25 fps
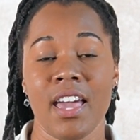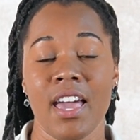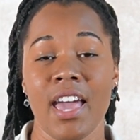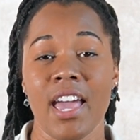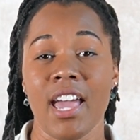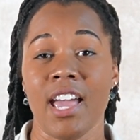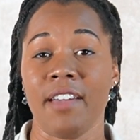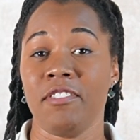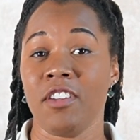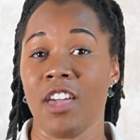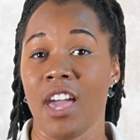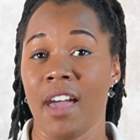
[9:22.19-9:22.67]

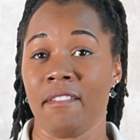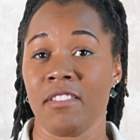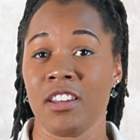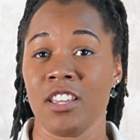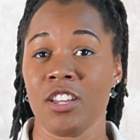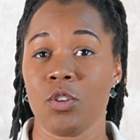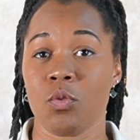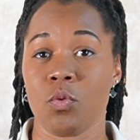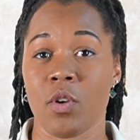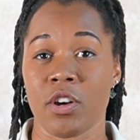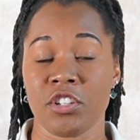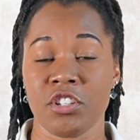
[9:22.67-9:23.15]
If you have
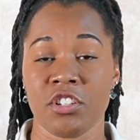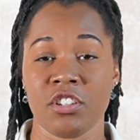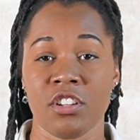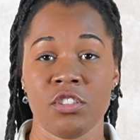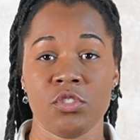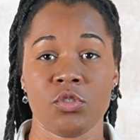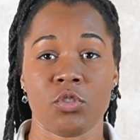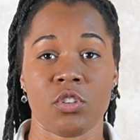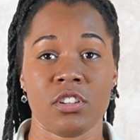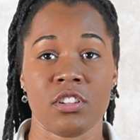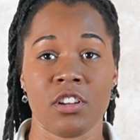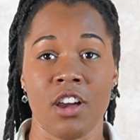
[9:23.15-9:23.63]
any
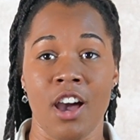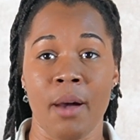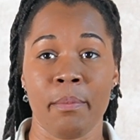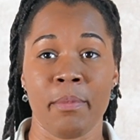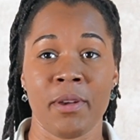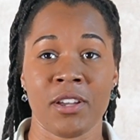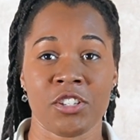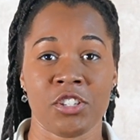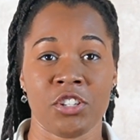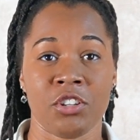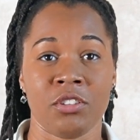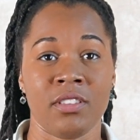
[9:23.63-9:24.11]
questions or
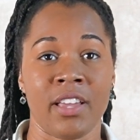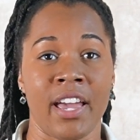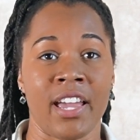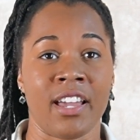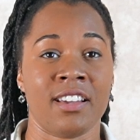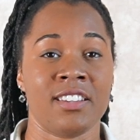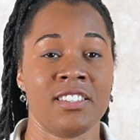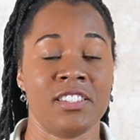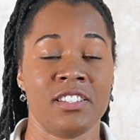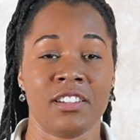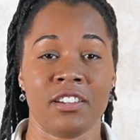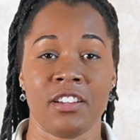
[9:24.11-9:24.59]
topics you'd like
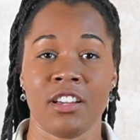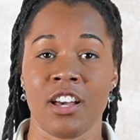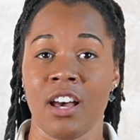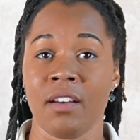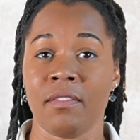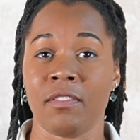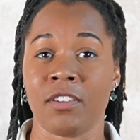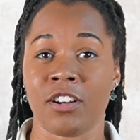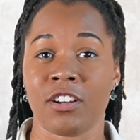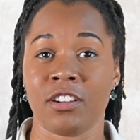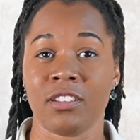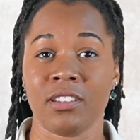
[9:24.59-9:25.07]
us to
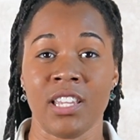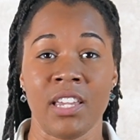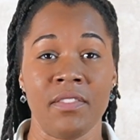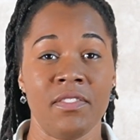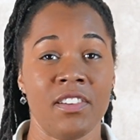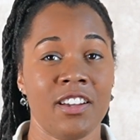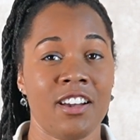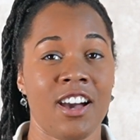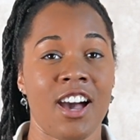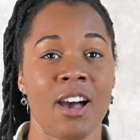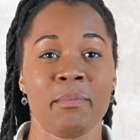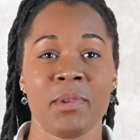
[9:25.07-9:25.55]
cover, leave
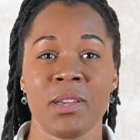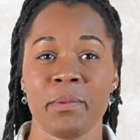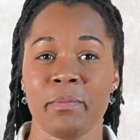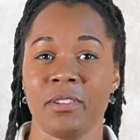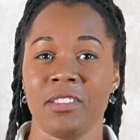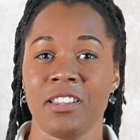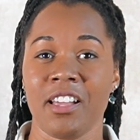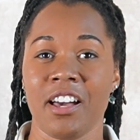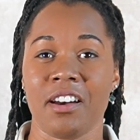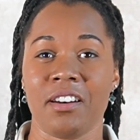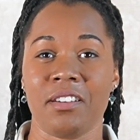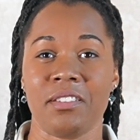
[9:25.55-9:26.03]
a comment
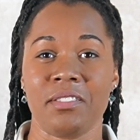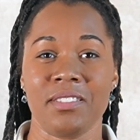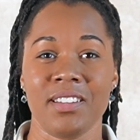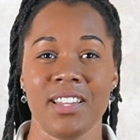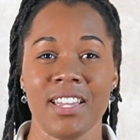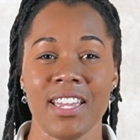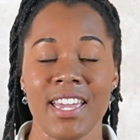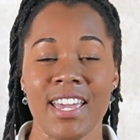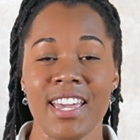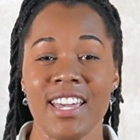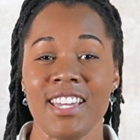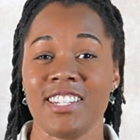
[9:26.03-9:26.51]
below.
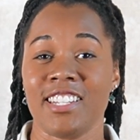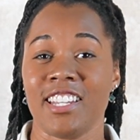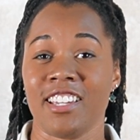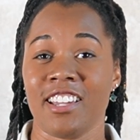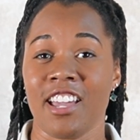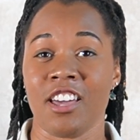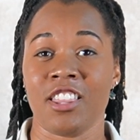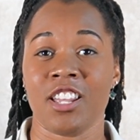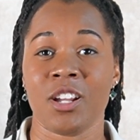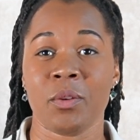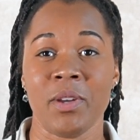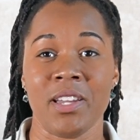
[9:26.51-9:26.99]

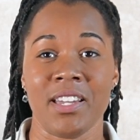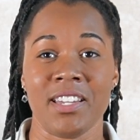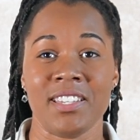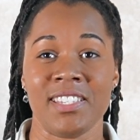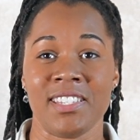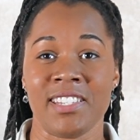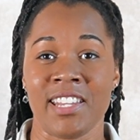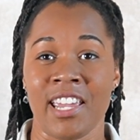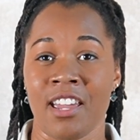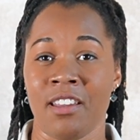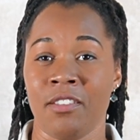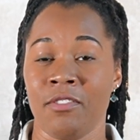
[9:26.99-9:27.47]
Together we can
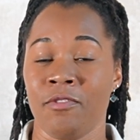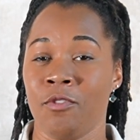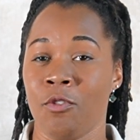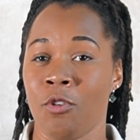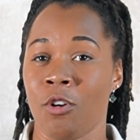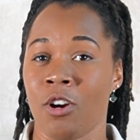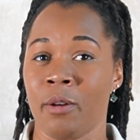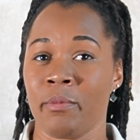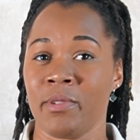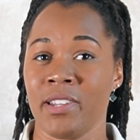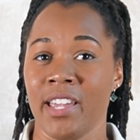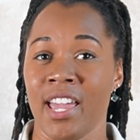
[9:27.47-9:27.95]
stay
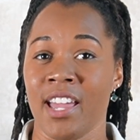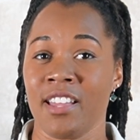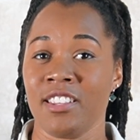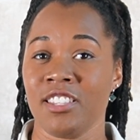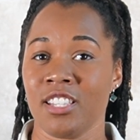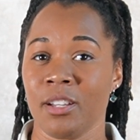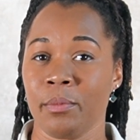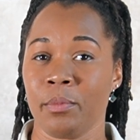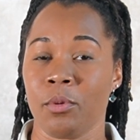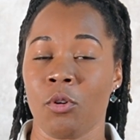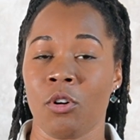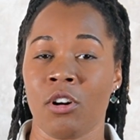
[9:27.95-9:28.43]
informed and
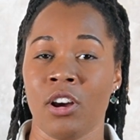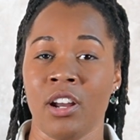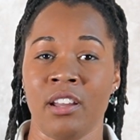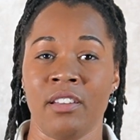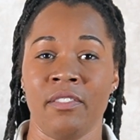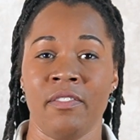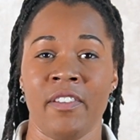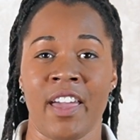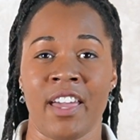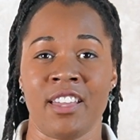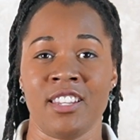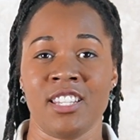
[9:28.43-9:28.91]
support
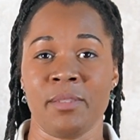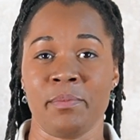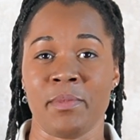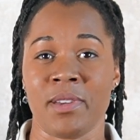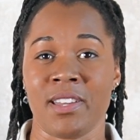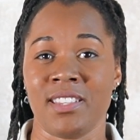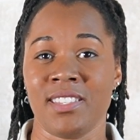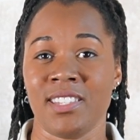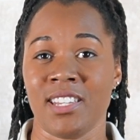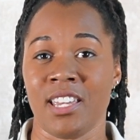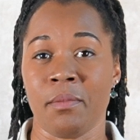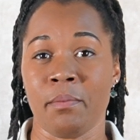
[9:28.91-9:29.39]

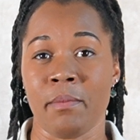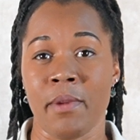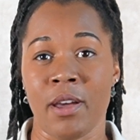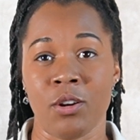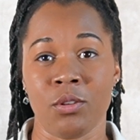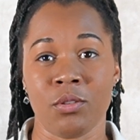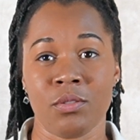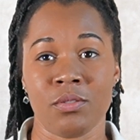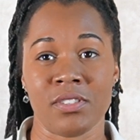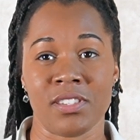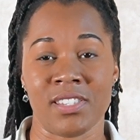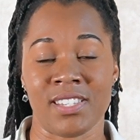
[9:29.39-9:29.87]
advancements in
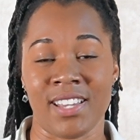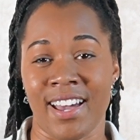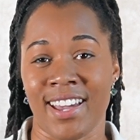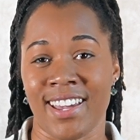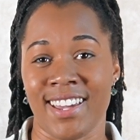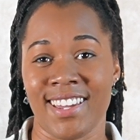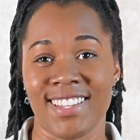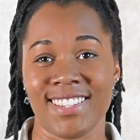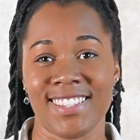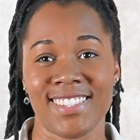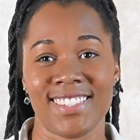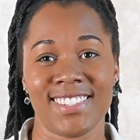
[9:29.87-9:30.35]
medical
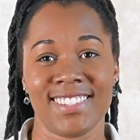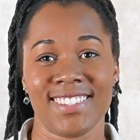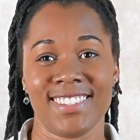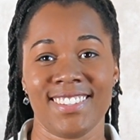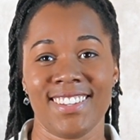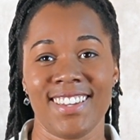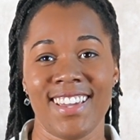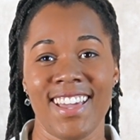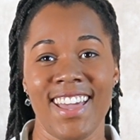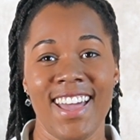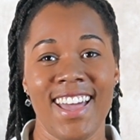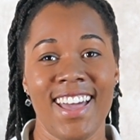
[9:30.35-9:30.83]
science.
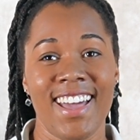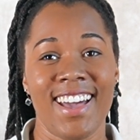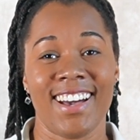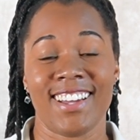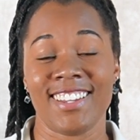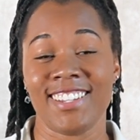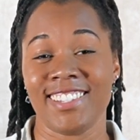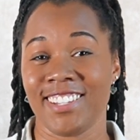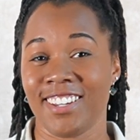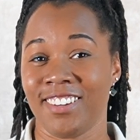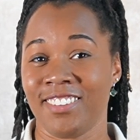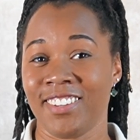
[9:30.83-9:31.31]

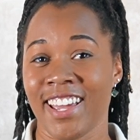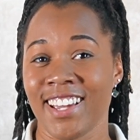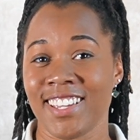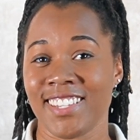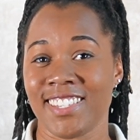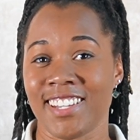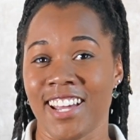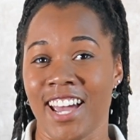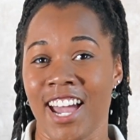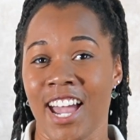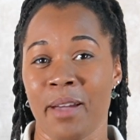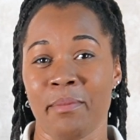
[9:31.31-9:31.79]
Until
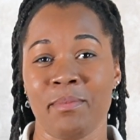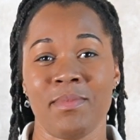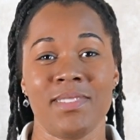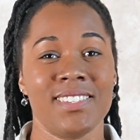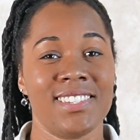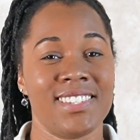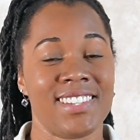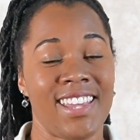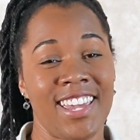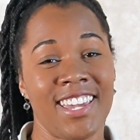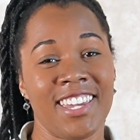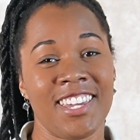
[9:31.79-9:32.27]
next time,
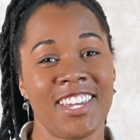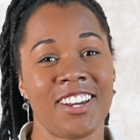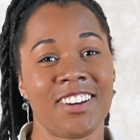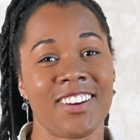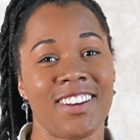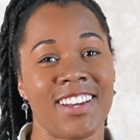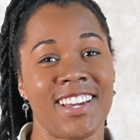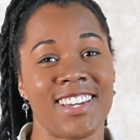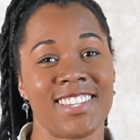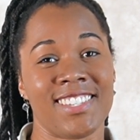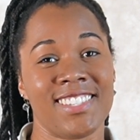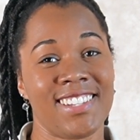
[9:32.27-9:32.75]
stay
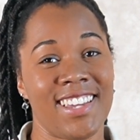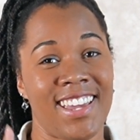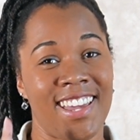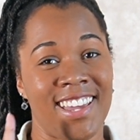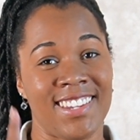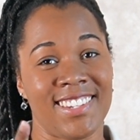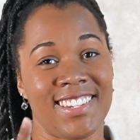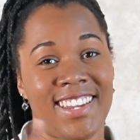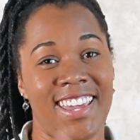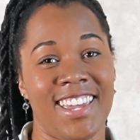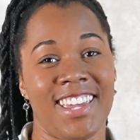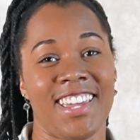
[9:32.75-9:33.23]
curious
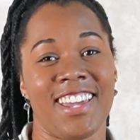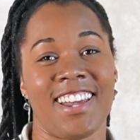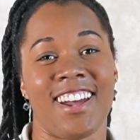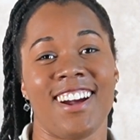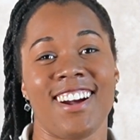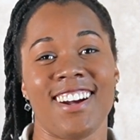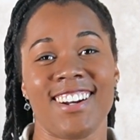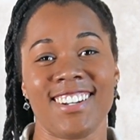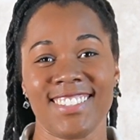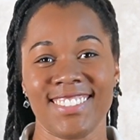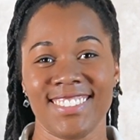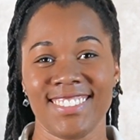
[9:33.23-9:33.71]
and take
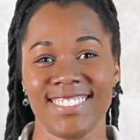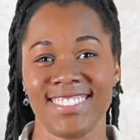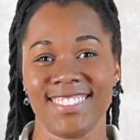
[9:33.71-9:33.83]
care.